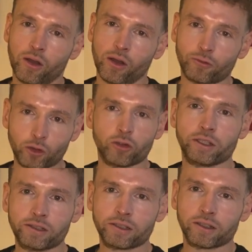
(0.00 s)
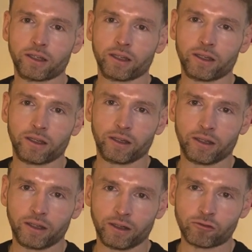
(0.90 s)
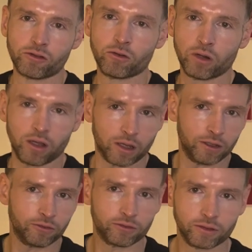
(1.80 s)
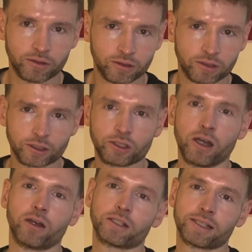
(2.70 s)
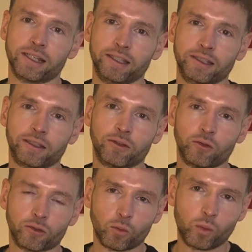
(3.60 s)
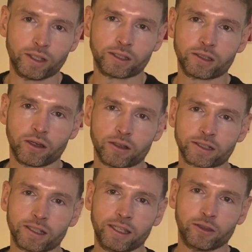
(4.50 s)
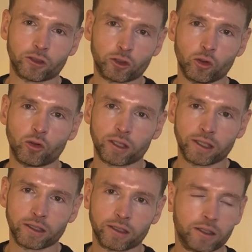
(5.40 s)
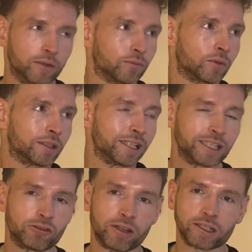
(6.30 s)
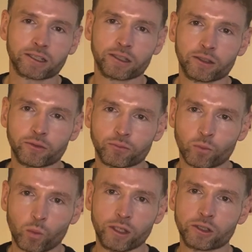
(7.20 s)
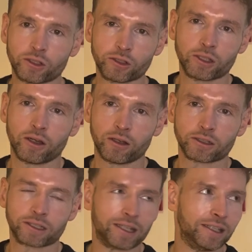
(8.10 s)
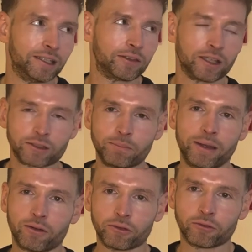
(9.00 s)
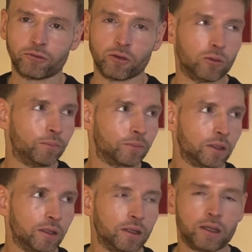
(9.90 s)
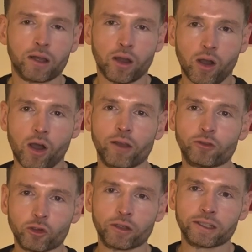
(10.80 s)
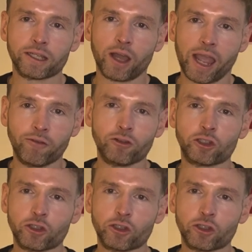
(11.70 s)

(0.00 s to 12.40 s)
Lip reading: I've joined a real life darts league, the Winter Darts League, the Dorking District Winter's Darts League. That's a mouthful. I've joined it every